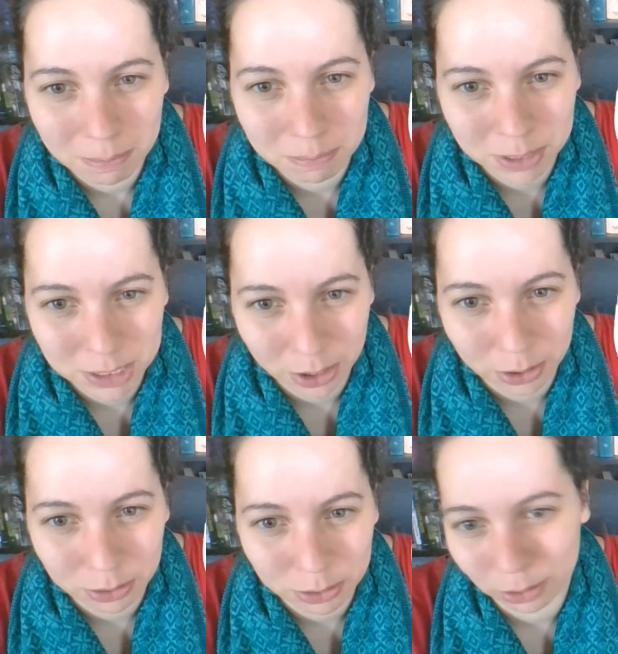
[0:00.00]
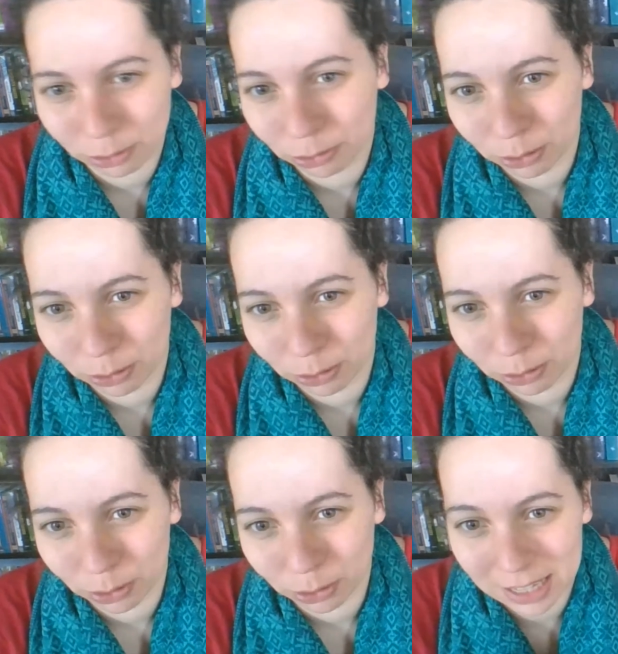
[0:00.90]
but don't do it for the wrong
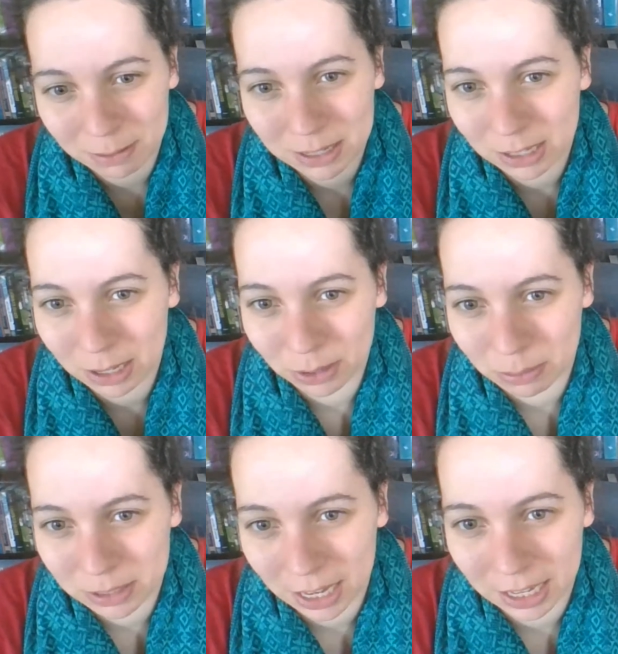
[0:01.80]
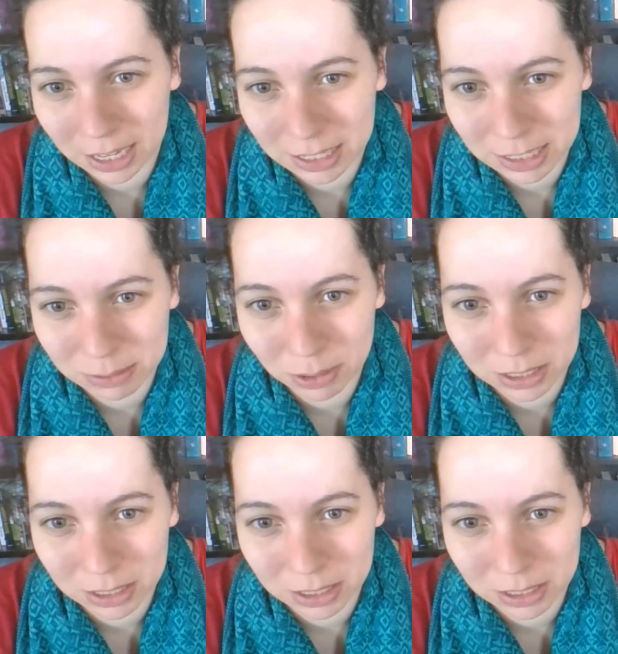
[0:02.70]
reasons. That's basically what I'm saying in this